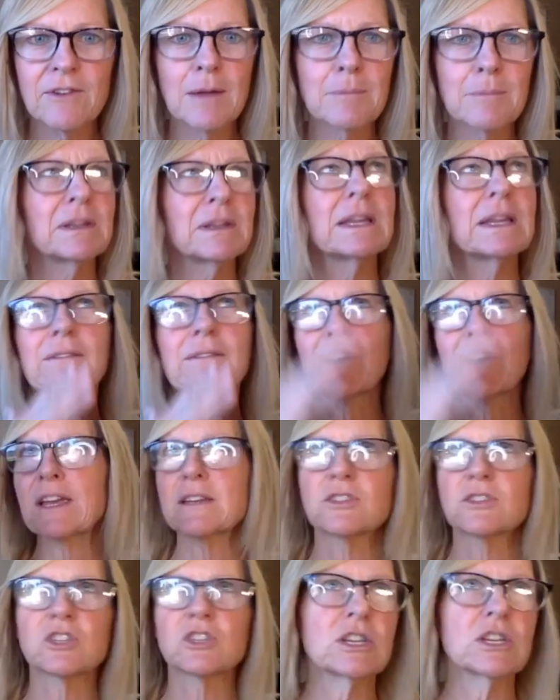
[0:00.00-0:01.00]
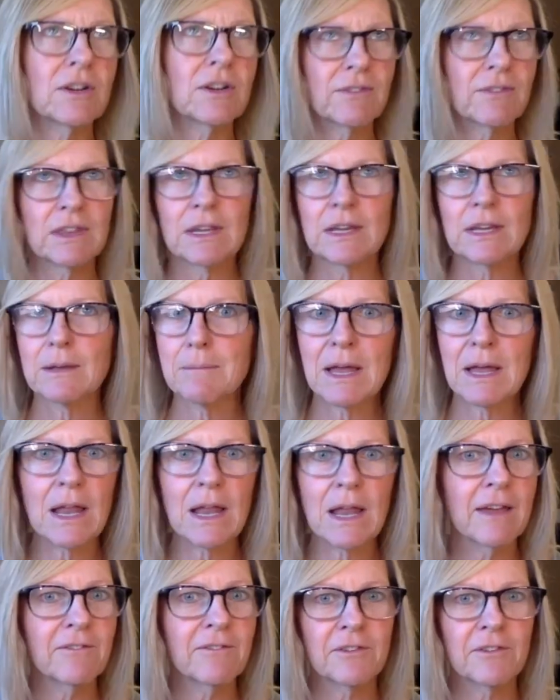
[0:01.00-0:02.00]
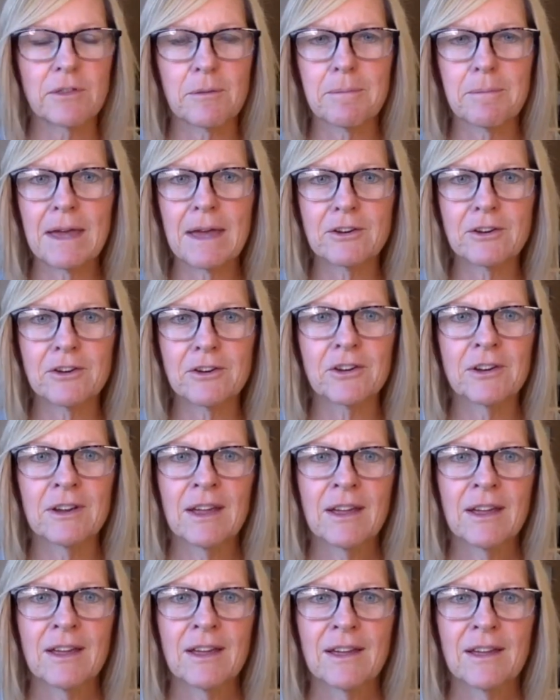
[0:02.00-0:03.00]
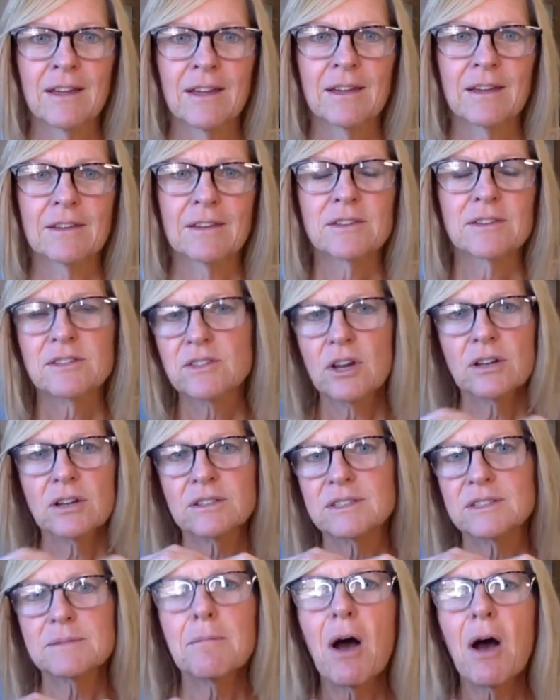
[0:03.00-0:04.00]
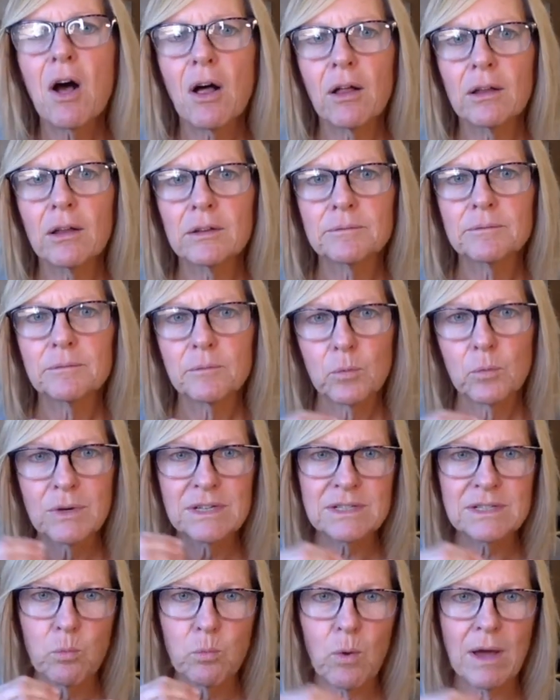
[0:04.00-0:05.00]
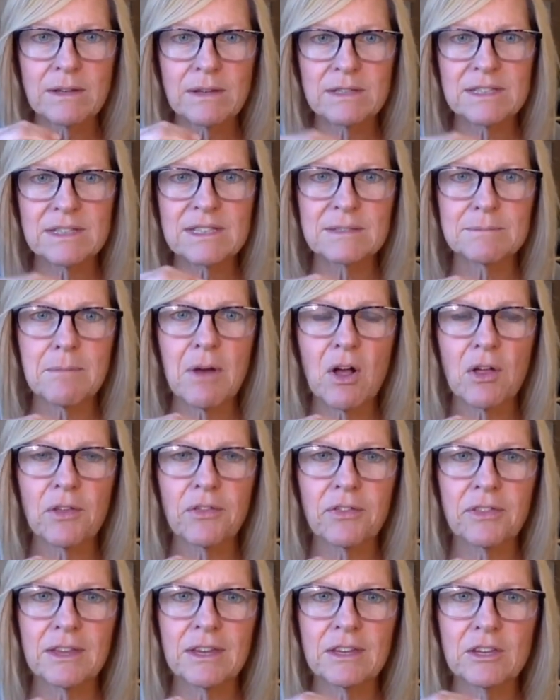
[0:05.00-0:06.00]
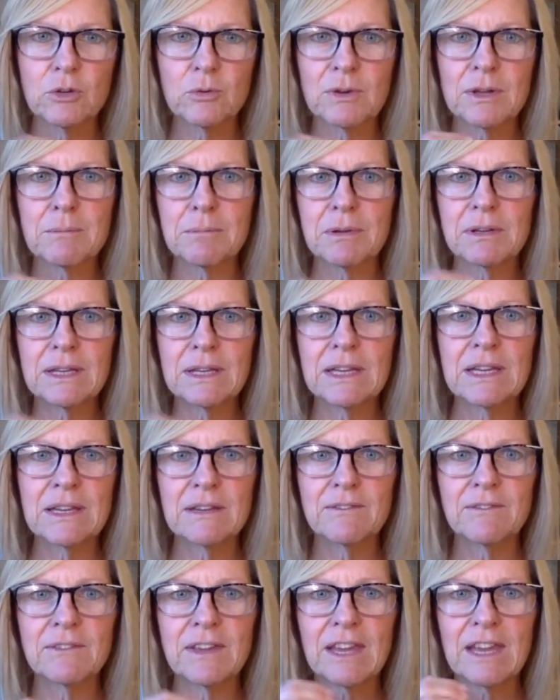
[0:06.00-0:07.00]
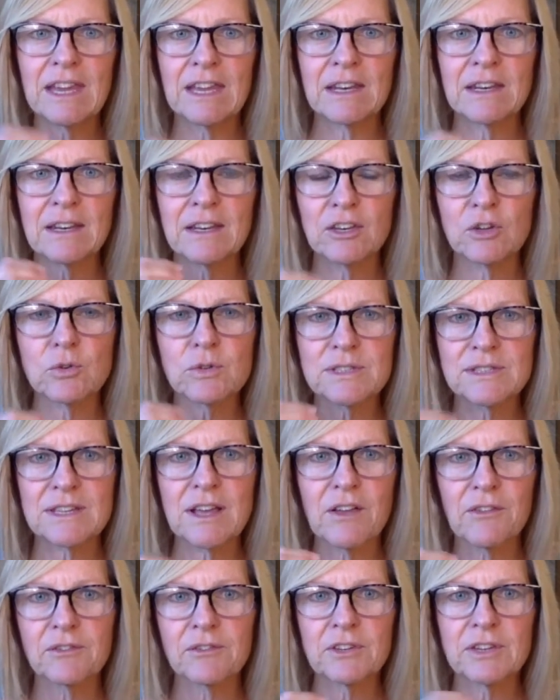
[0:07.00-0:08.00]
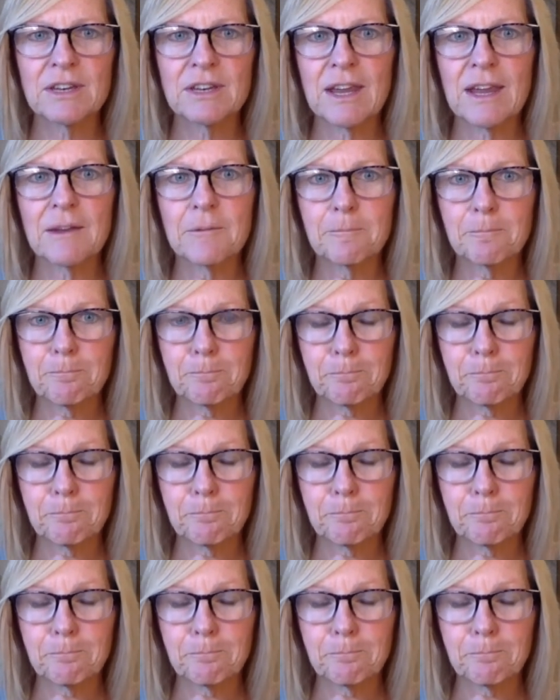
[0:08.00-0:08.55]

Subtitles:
I believe I can change everything in my life for the better. Start small. What is one small thing you can believe in yourself today?